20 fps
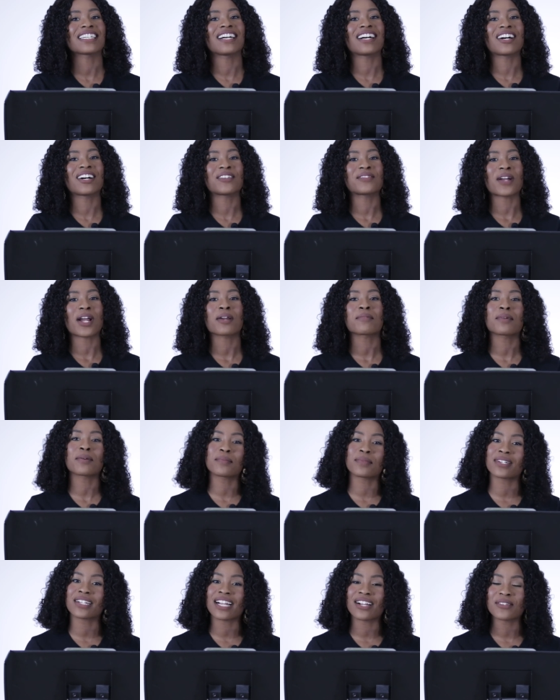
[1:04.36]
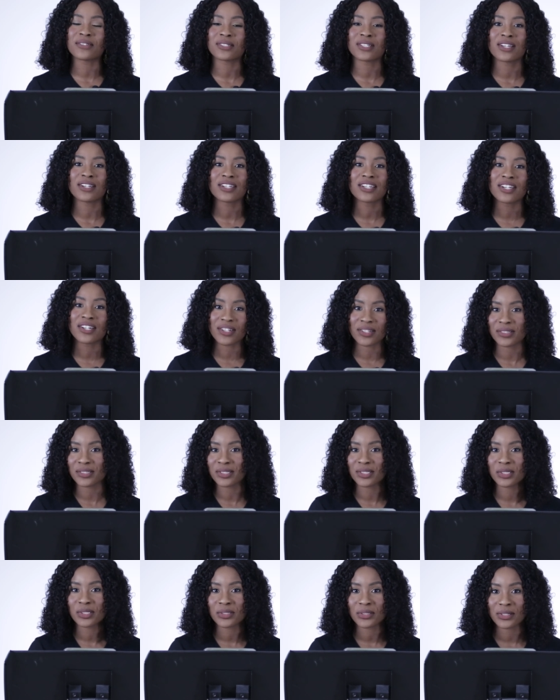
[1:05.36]
um, I remember I was on a
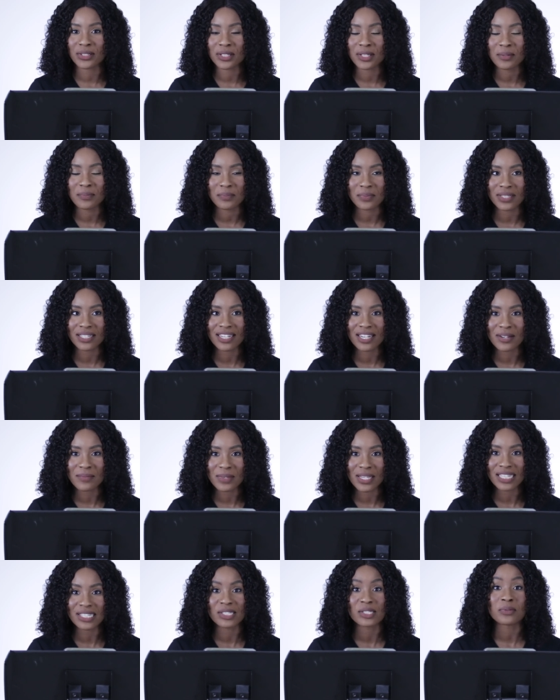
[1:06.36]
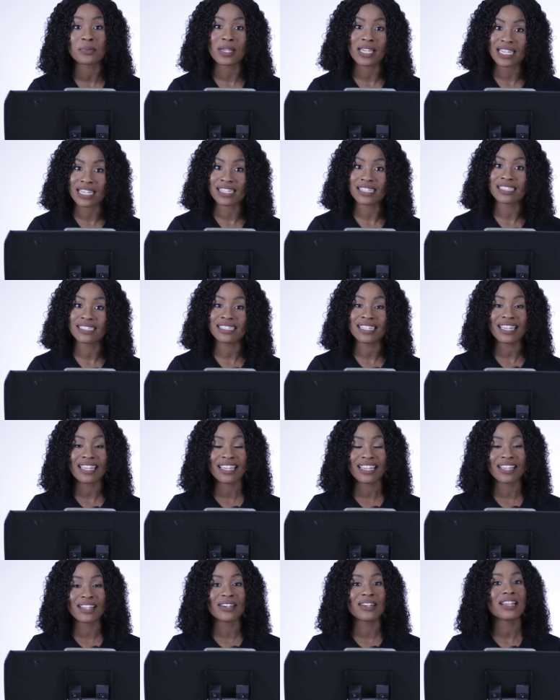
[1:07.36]
girls' trip um, in Jamaica,
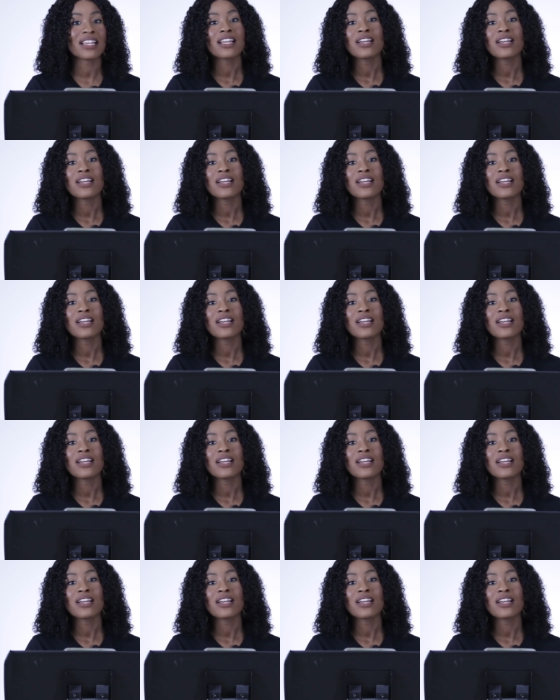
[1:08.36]
and